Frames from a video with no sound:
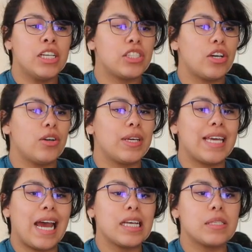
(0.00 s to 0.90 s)
So he
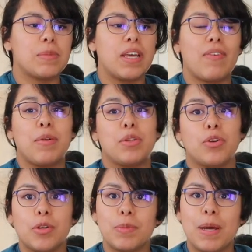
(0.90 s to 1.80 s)
asked me if I would
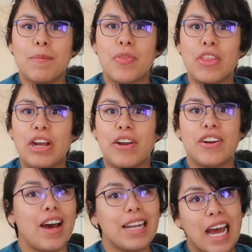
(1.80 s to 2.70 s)
groom them. They're
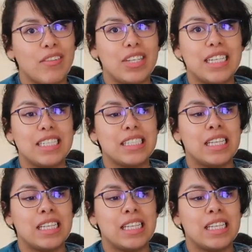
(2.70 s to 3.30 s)
not Havanese.